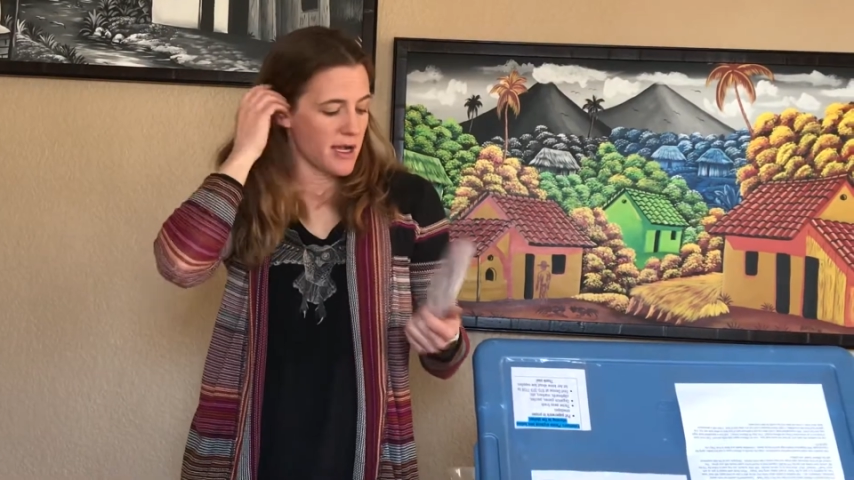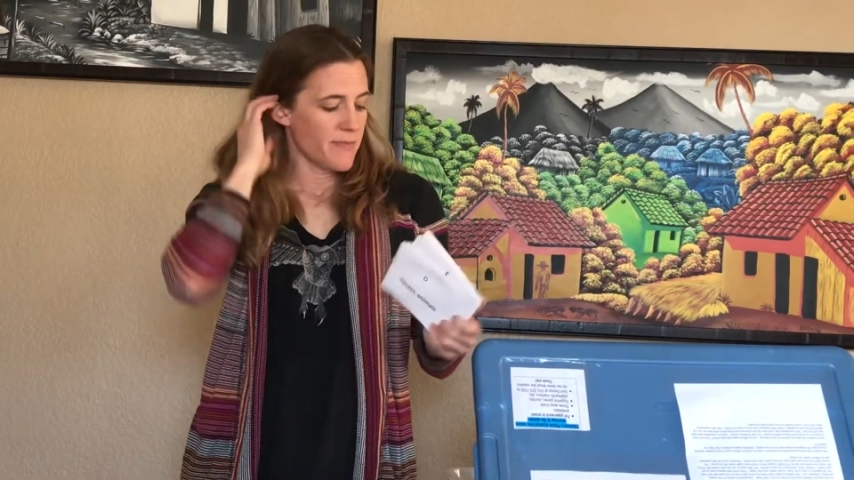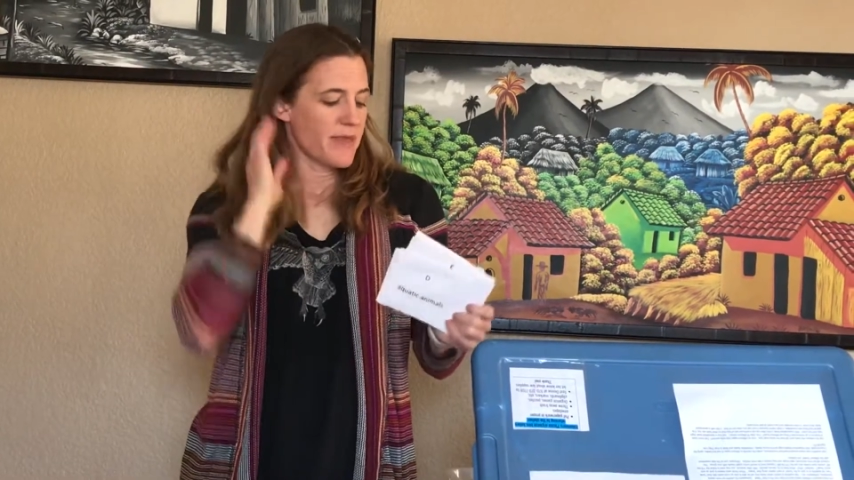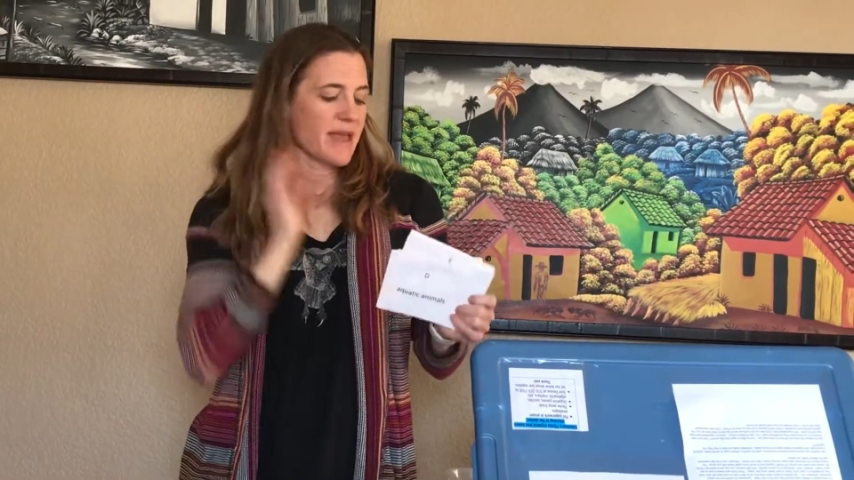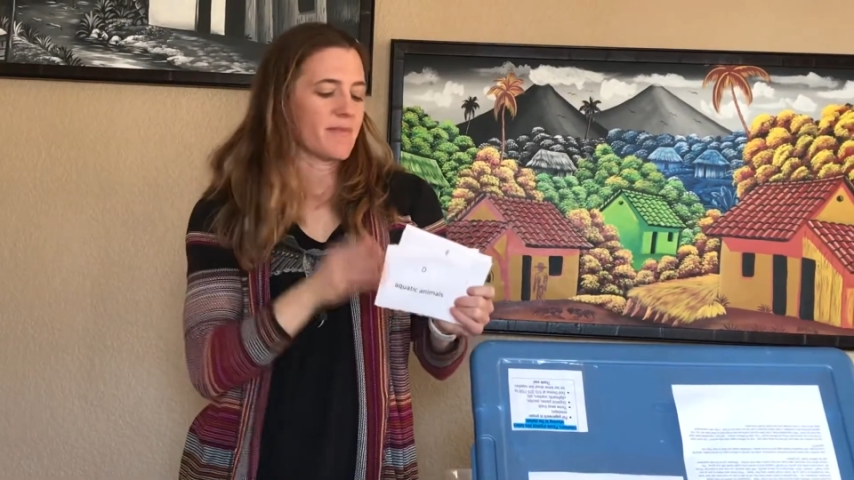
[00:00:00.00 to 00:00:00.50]

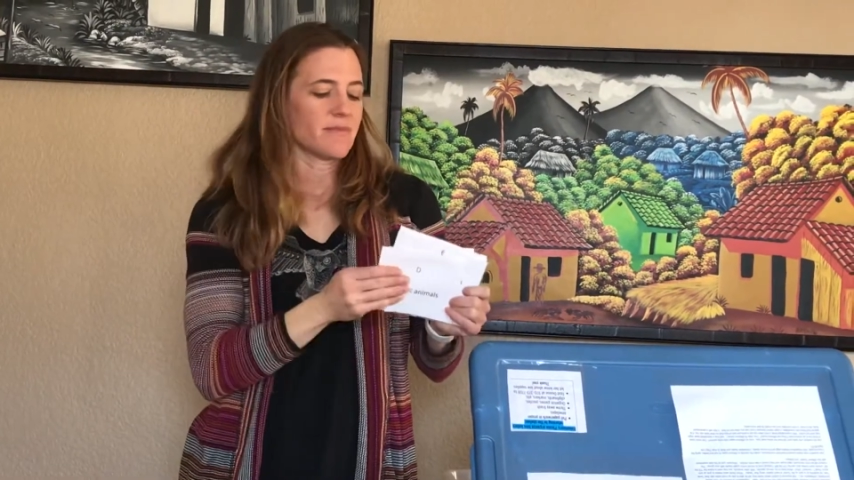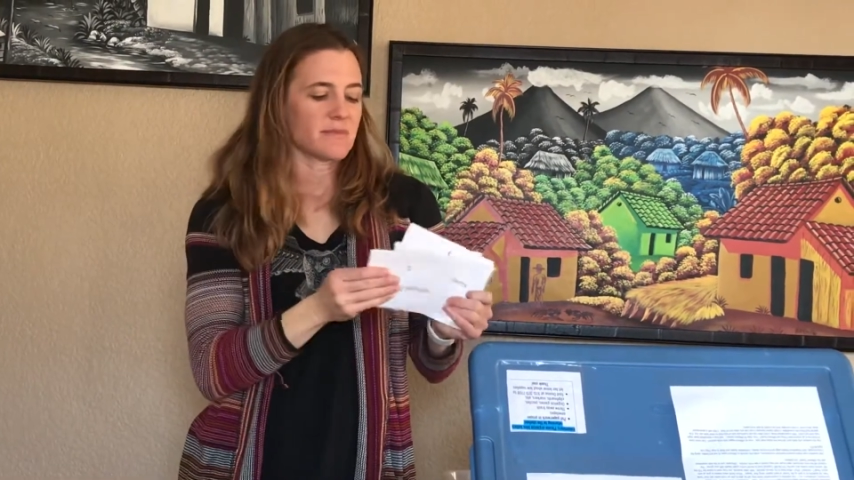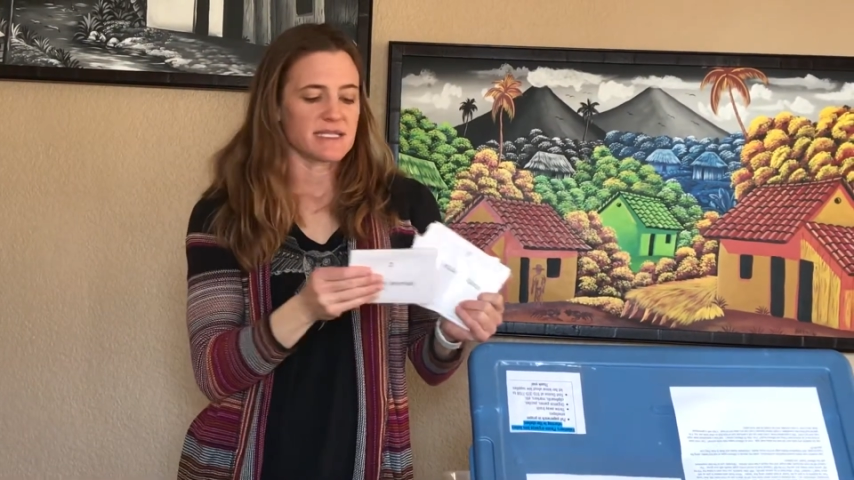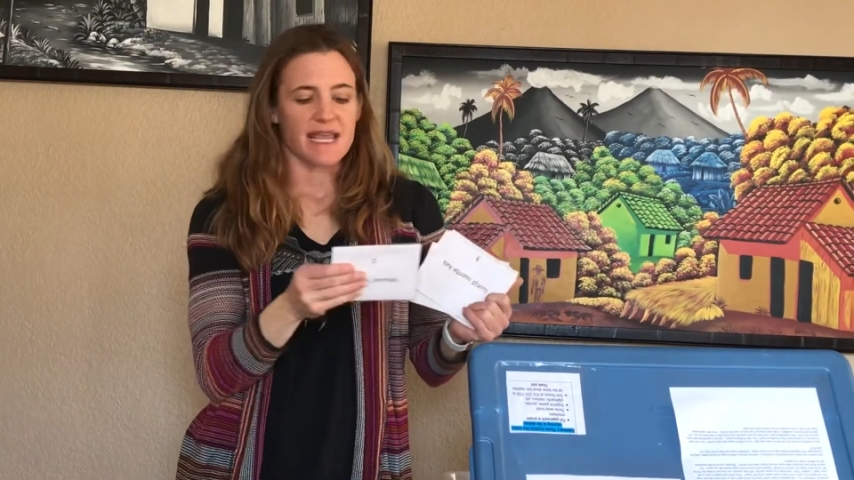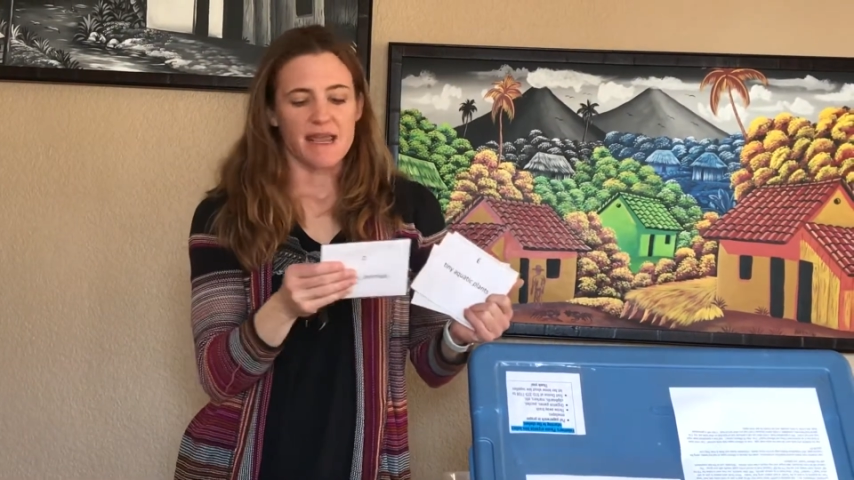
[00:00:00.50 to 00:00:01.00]
they
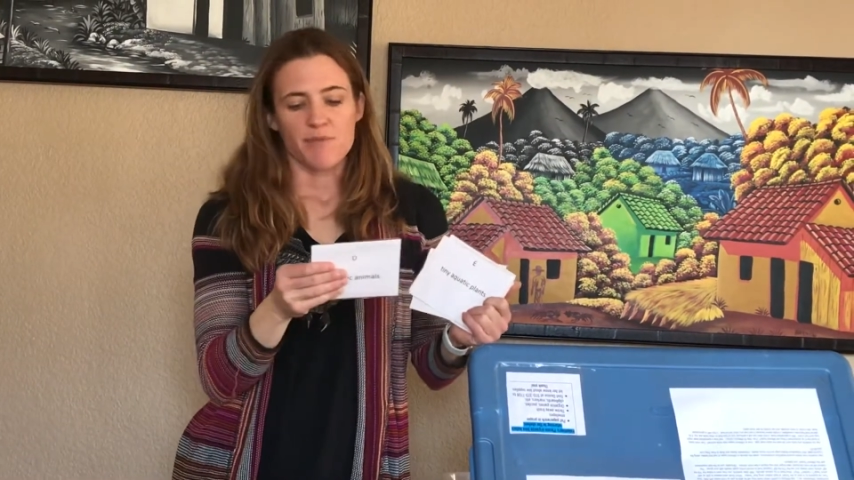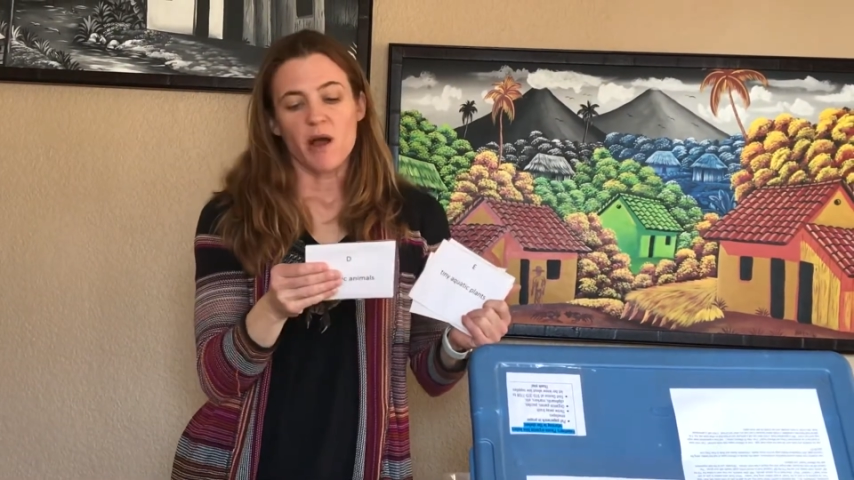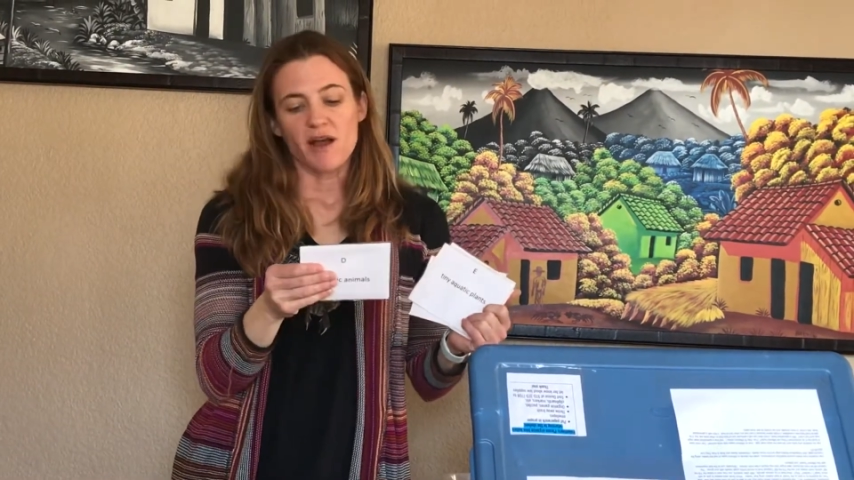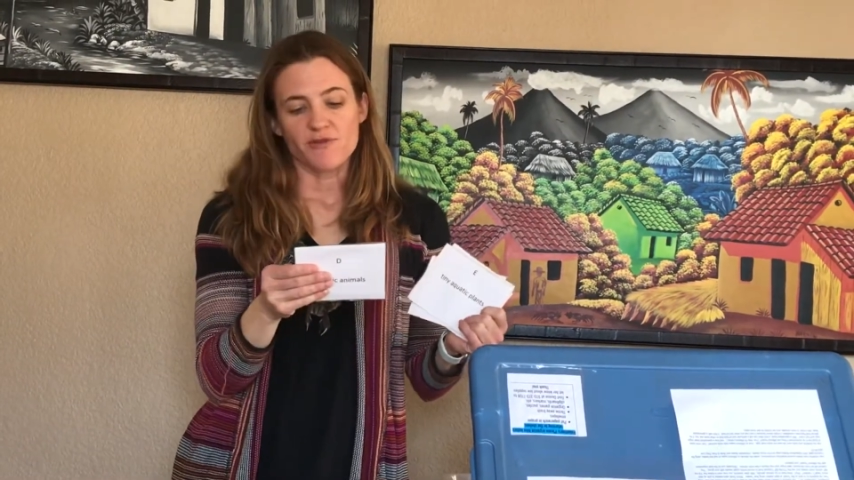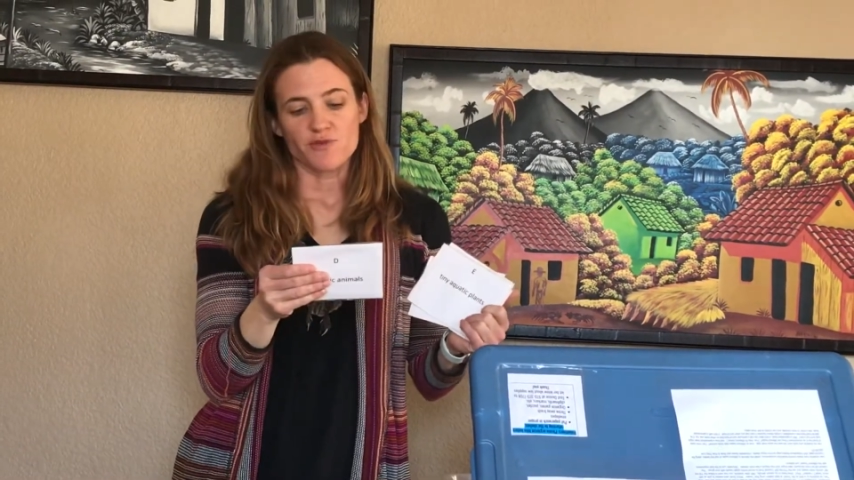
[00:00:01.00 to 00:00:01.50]
say
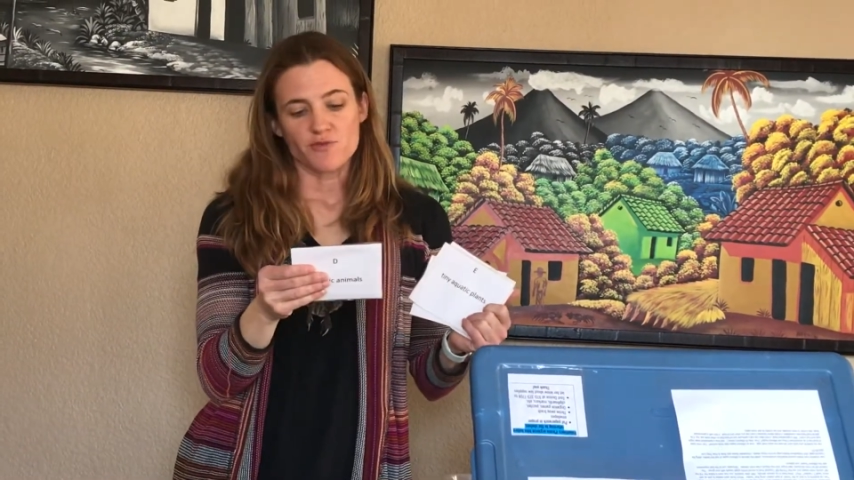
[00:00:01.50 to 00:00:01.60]
puffed